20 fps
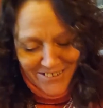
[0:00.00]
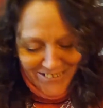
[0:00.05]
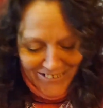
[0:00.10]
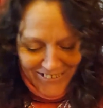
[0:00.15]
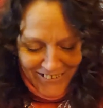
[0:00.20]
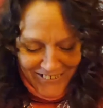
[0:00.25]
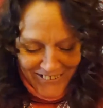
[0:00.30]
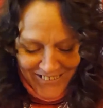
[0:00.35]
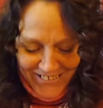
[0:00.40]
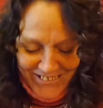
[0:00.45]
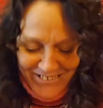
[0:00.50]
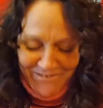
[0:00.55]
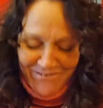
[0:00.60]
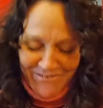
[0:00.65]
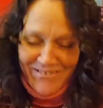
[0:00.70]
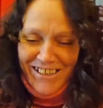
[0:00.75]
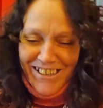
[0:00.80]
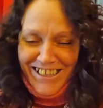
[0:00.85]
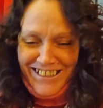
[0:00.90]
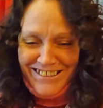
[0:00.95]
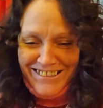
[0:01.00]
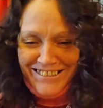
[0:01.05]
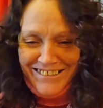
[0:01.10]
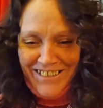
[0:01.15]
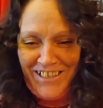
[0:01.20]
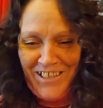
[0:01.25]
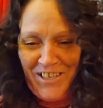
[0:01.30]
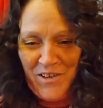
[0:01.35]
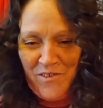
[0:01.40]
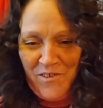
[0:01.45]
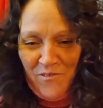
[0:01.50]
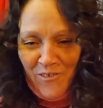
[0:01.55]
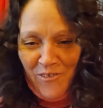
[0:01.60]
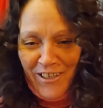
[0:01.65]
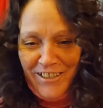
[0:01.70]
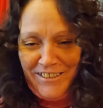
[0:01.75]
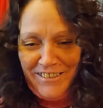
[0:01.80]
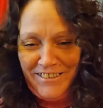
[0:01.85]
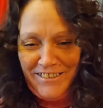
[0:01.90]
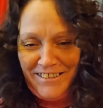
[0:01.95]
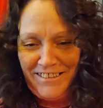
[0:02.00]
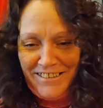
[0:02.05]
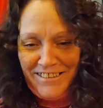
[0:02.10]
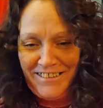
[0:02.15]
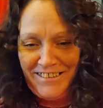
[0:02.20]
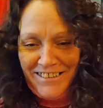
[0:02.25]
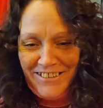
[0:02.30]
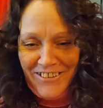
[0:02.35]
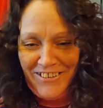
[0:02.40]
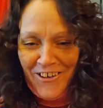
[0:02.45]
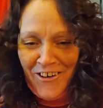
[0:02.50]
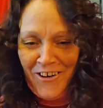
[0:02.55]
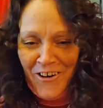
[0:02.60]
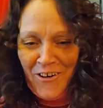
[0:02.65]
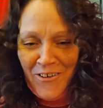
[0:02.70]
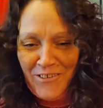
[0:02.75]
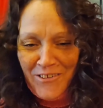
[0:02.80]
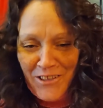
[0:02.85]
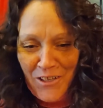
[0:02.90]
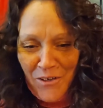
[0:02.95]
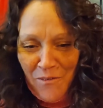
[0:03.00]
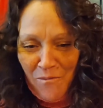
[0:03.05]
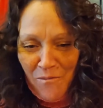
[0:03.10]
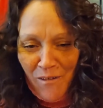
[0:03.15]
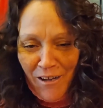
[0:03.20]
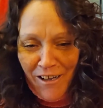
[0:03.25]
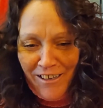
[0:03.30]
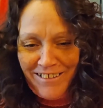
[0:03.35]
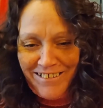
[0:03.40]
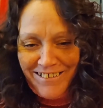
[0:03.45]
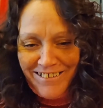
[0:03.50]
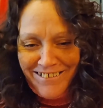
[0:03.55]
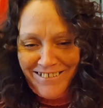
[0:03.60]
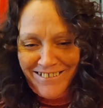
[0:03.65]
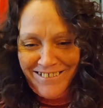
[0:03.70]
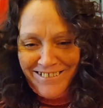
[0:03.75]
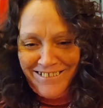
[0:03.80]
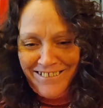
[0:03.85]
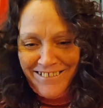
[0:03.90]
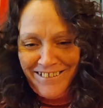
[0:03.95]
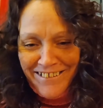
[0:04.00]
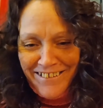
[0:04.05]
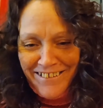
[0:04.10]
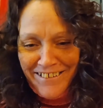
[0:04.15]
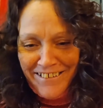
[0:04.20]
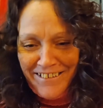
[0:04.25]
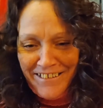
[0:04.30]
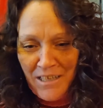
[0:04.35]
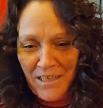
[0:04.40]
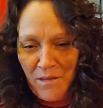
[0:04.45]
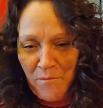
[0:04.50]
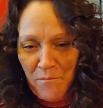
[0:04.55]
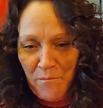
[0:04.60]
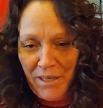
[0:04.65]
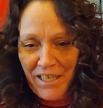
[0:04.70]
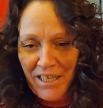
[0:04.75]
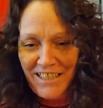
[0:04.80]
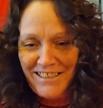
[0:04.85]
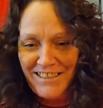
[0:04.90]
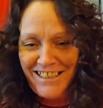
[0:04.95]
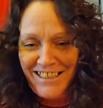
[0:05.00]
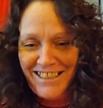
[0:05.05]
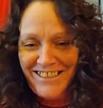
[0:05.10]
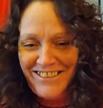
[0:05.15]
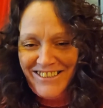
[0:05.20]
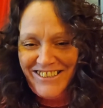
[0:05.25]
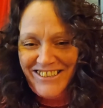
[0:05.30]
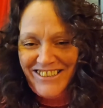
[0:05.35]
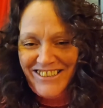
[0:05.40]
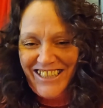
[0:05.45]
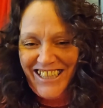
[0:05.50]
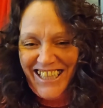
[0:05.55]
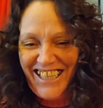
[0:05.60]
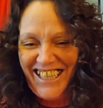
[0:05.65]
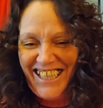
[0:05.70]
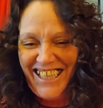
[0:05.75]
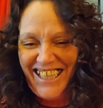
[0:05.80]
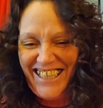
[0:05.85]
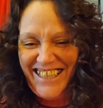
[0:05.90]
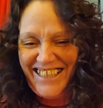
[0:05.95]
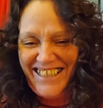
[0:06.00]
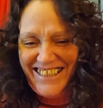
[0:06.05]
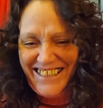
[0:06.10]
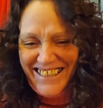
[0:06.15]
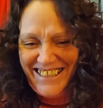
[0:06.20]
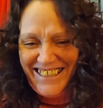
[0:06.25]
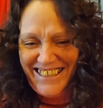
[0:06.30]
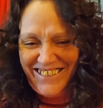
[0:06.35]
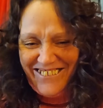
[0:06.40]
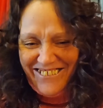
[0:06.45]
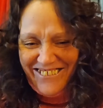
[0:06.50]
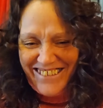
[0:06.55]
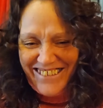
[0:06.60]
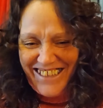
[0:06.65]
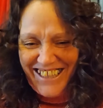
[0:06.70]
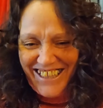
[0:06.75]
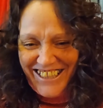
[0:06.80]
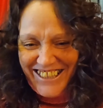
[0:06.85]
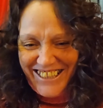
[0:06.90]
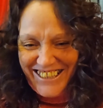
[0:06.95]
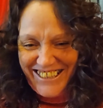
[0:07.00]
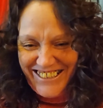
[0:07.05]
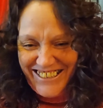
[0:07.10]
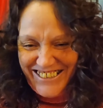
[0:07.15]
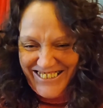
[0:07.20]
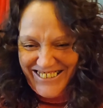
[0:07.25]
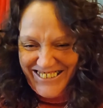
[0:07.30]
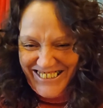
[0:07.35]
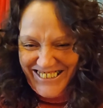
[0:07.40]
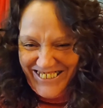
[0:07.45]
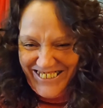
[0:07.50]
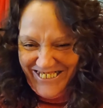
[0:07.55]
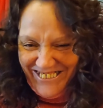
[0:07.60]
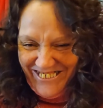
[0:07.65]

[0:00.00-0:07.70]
Who the fuck writes this? Earth, oh my God. Pay attention. The fuck are you doing?